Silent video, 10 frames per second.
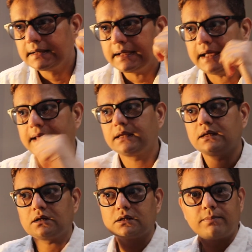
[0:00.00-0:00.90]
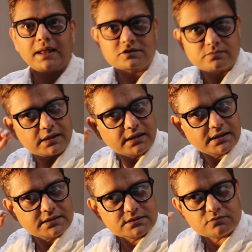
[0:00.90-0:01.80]
and you know the blacksmith
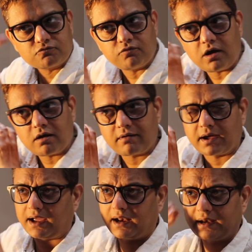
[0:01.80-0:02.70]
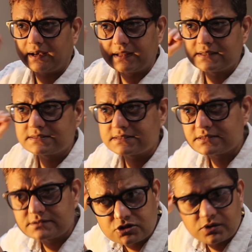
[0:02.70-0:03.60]
is far ahead and he is
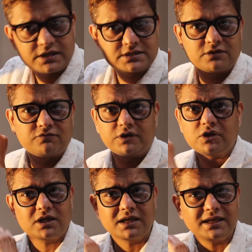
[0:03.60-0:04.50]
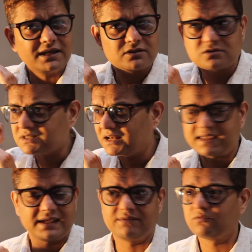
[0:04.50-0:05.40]
just doing something. You can hear those
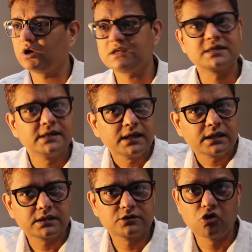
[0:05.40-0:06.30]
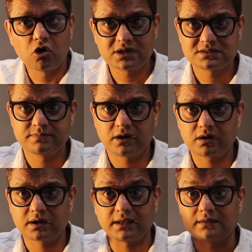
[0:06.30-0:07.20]
clicking voice, the dog is
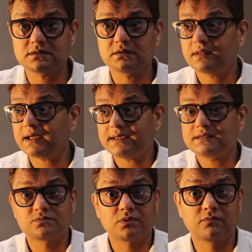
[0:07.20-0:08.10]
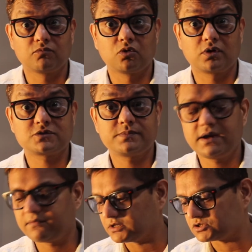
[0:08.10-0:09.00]
barking. So that is one more
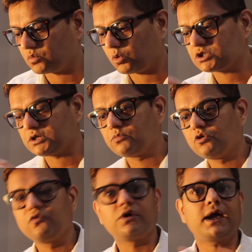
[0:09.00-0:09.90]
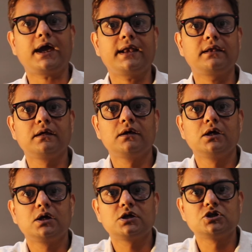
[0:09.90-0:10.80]
experience of watching movie and
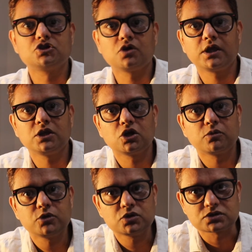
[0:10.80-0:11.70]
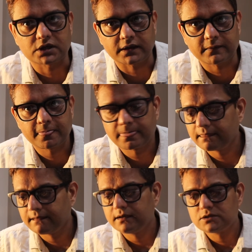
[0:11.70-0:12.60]
enjoying your music.
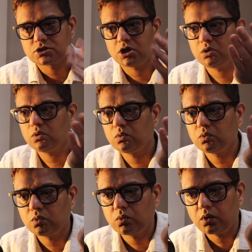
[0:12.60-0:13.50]
So